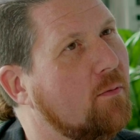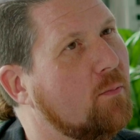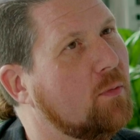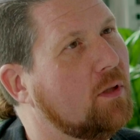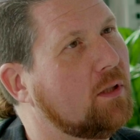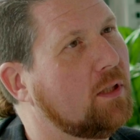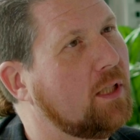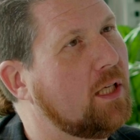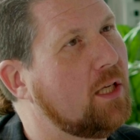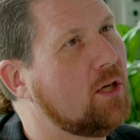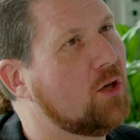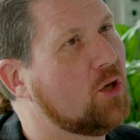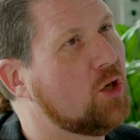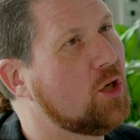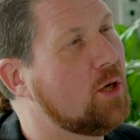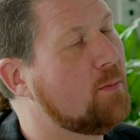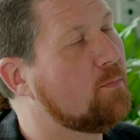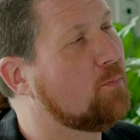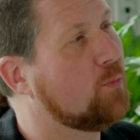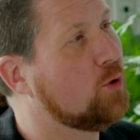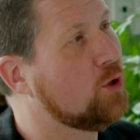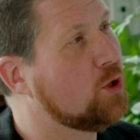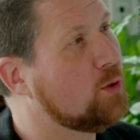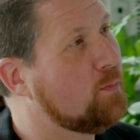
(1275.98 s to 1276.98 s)
a
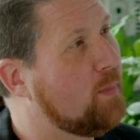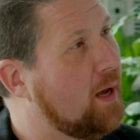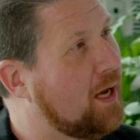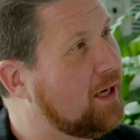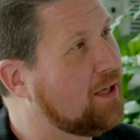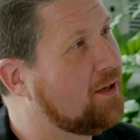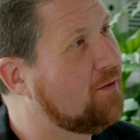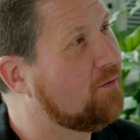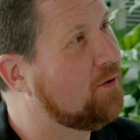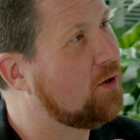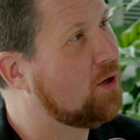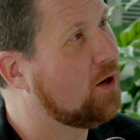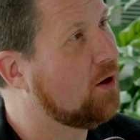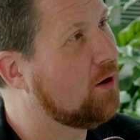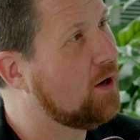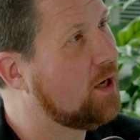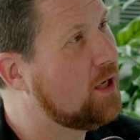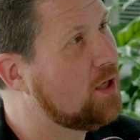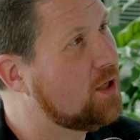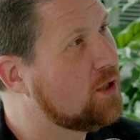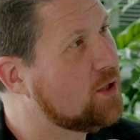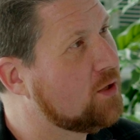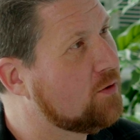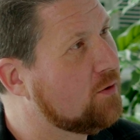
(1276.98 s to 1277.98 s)
leadership perspective in our
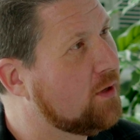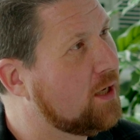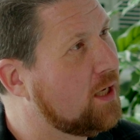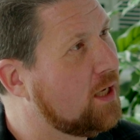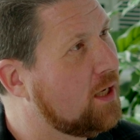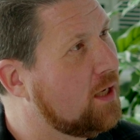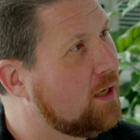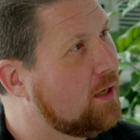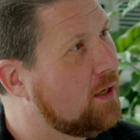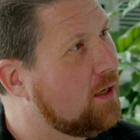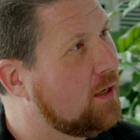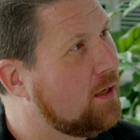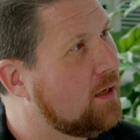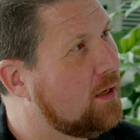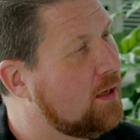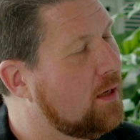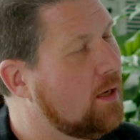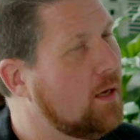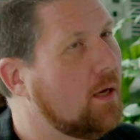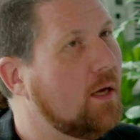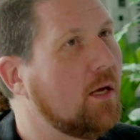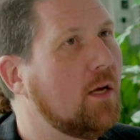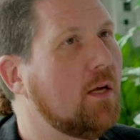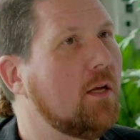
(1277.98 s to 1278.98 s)
industry.
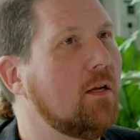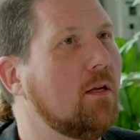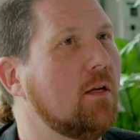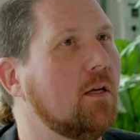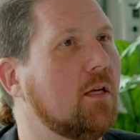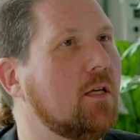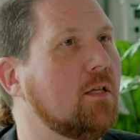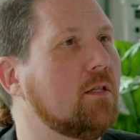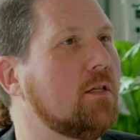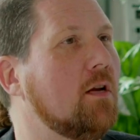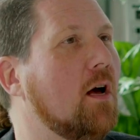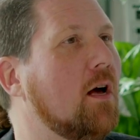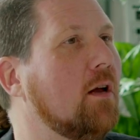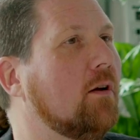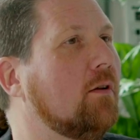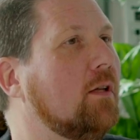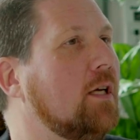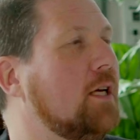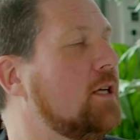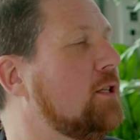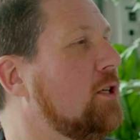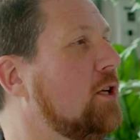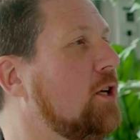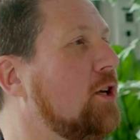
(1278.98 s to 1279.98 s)
Because not
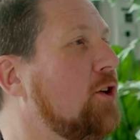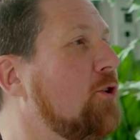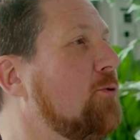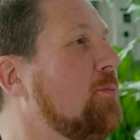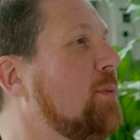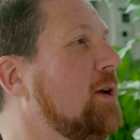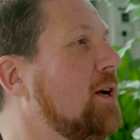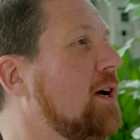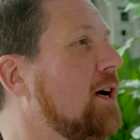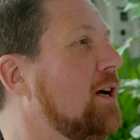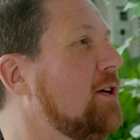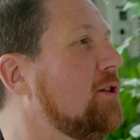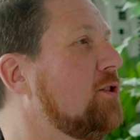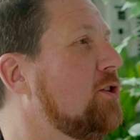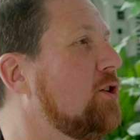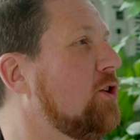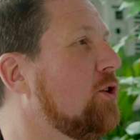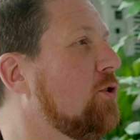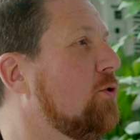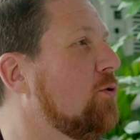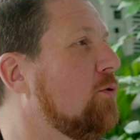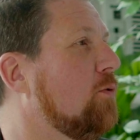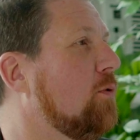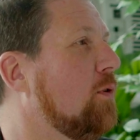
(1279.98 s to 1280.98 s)
only has it humanized
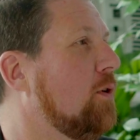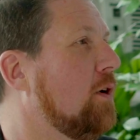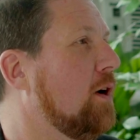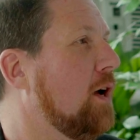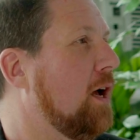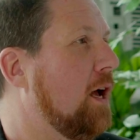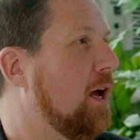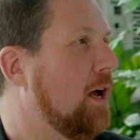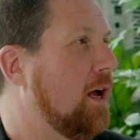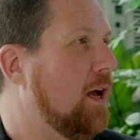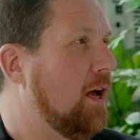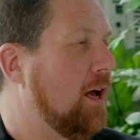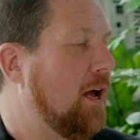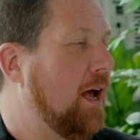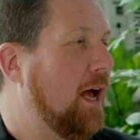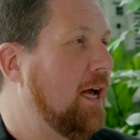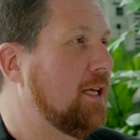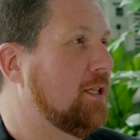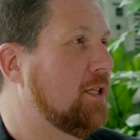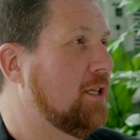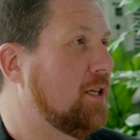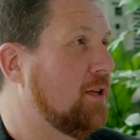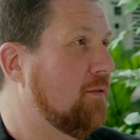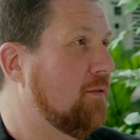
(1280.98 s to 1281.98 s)
you
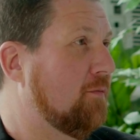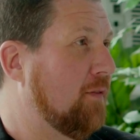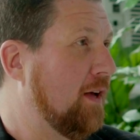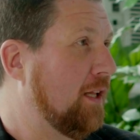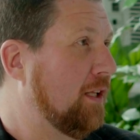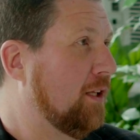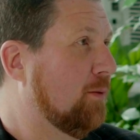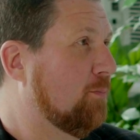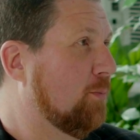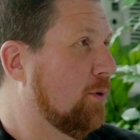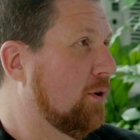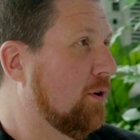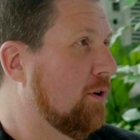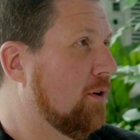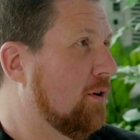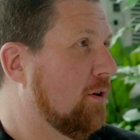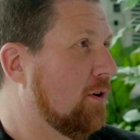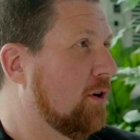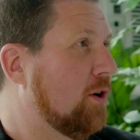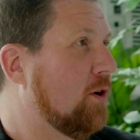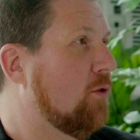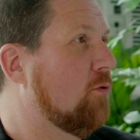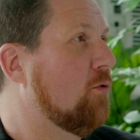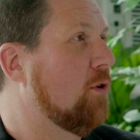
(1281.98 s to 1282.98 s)
as a developer
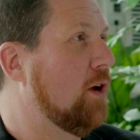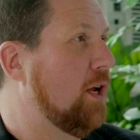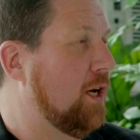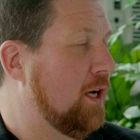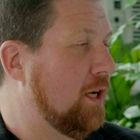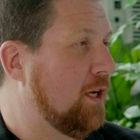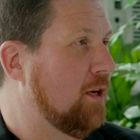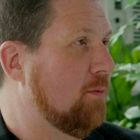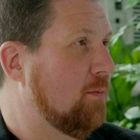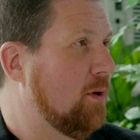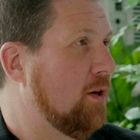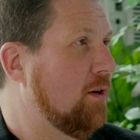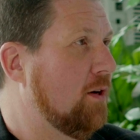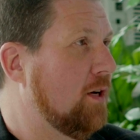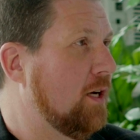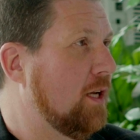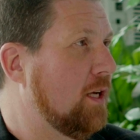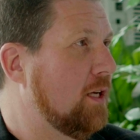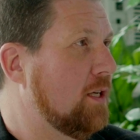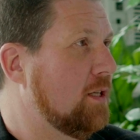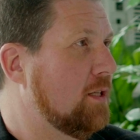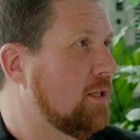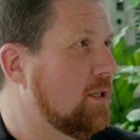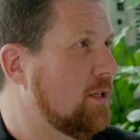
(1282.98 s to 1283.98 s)
creating
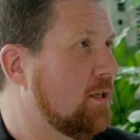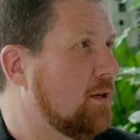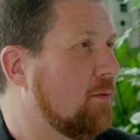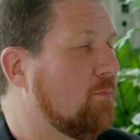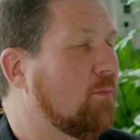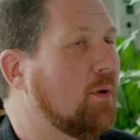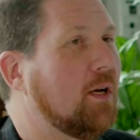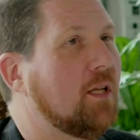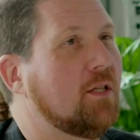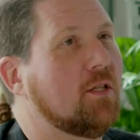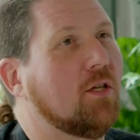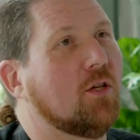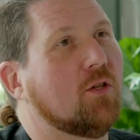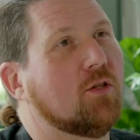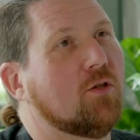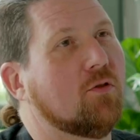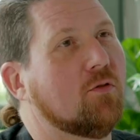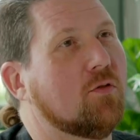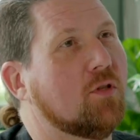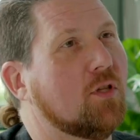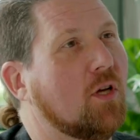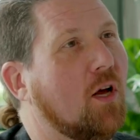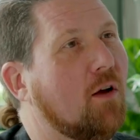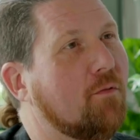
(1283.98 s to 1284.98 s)
communities, but it's also
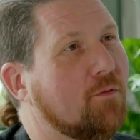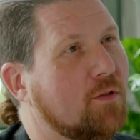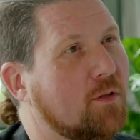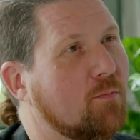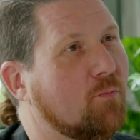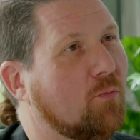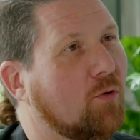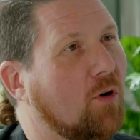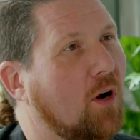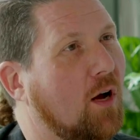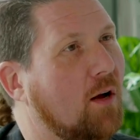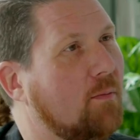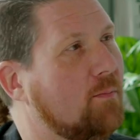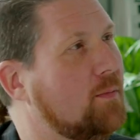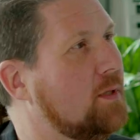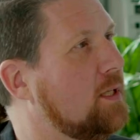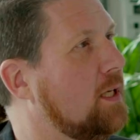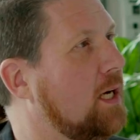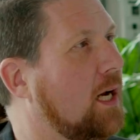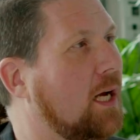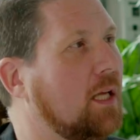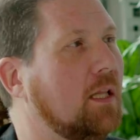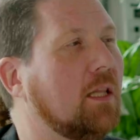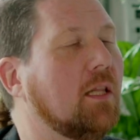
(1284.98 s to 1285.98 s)
solved some problems.
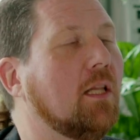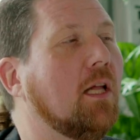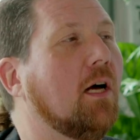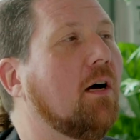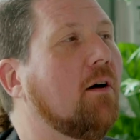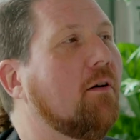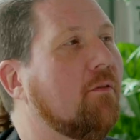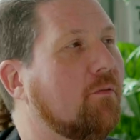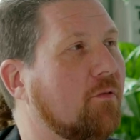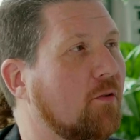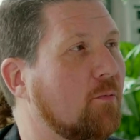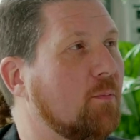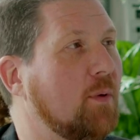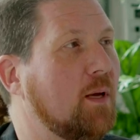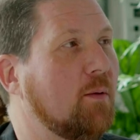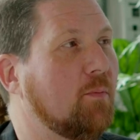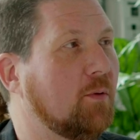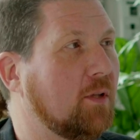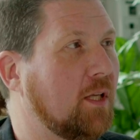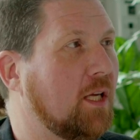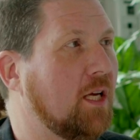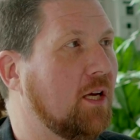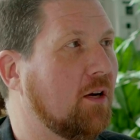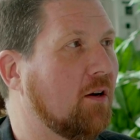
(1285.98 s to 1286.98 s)
And I'd love for
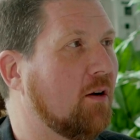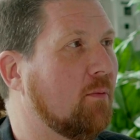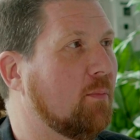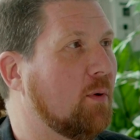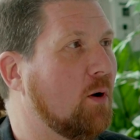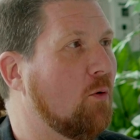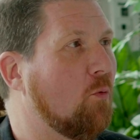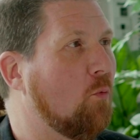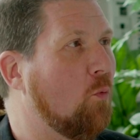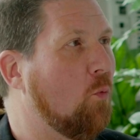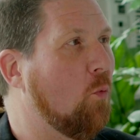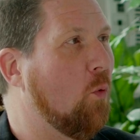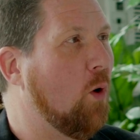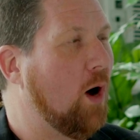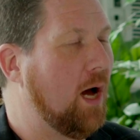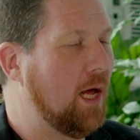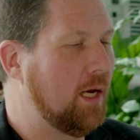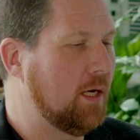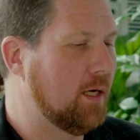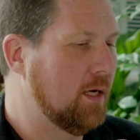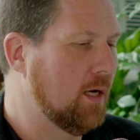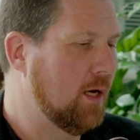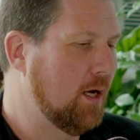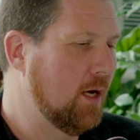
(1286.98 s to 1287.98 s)
people to hear about
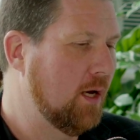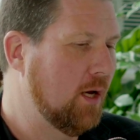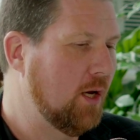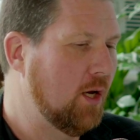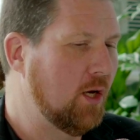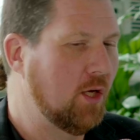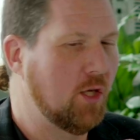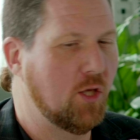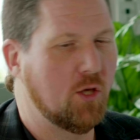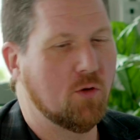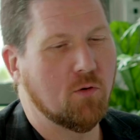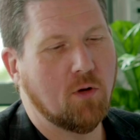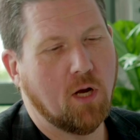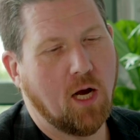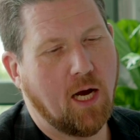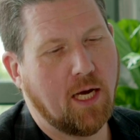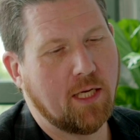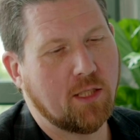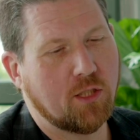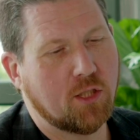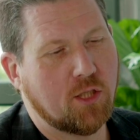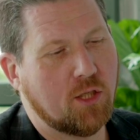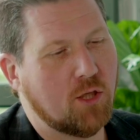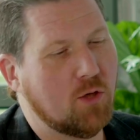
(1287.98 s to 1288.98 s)
what you
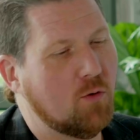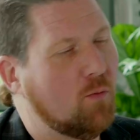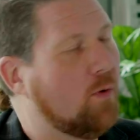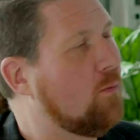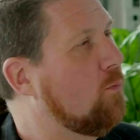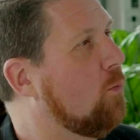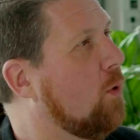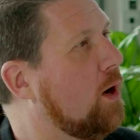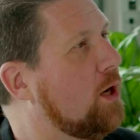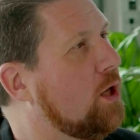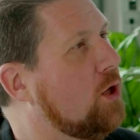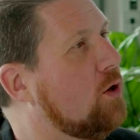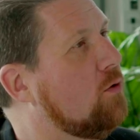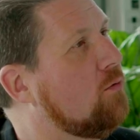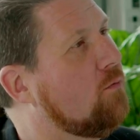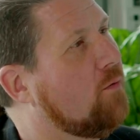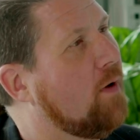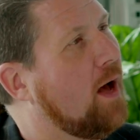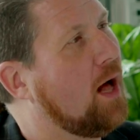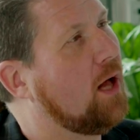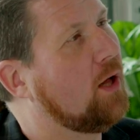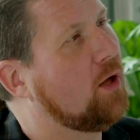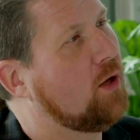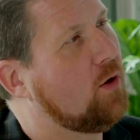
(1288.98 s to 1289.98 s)
guys do and what you
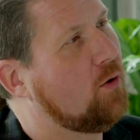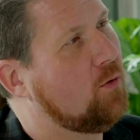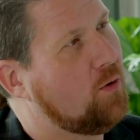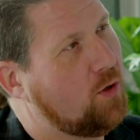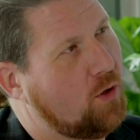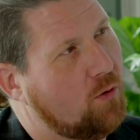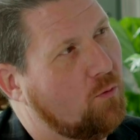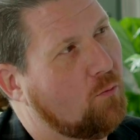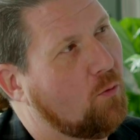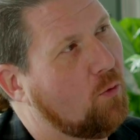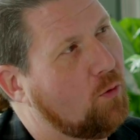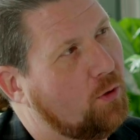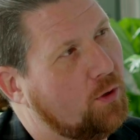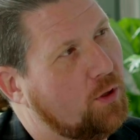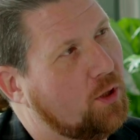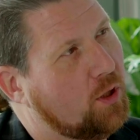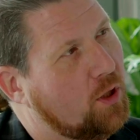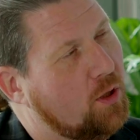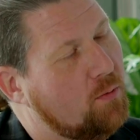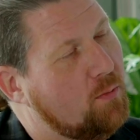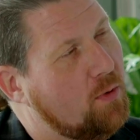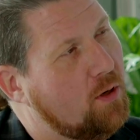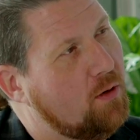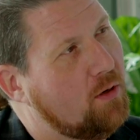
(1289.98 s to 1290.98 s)
value in your role in the
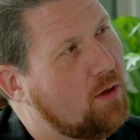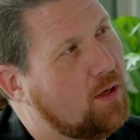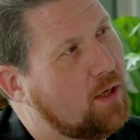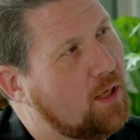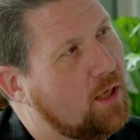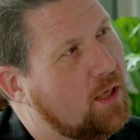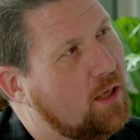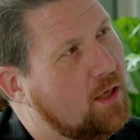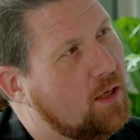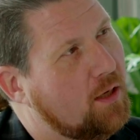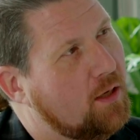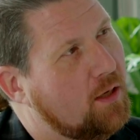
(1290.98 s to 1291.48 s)
community